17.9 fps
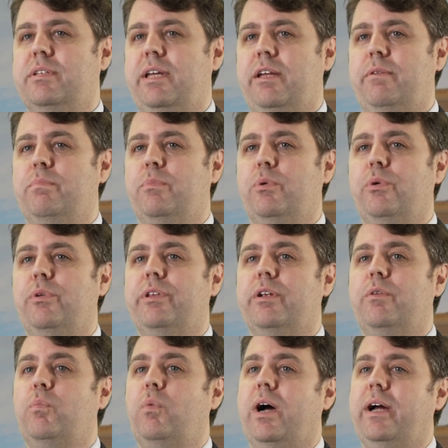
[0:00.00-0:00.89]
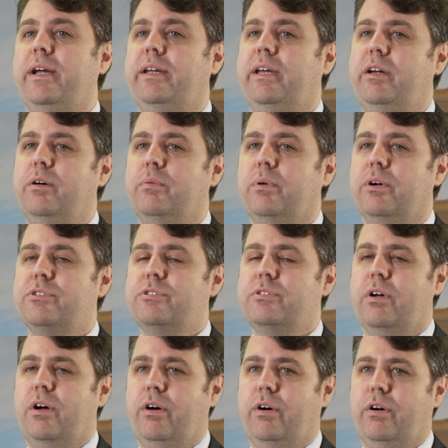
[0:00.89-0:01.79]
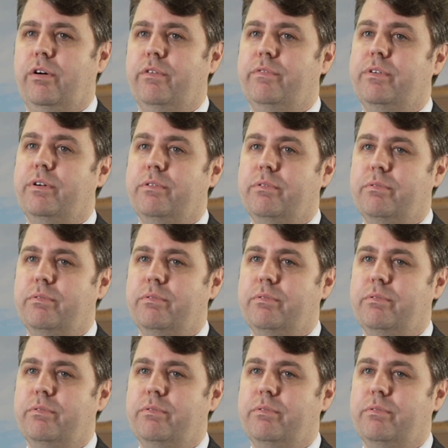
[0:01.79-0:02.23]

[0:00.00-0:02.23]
need more than 1 gigawatt of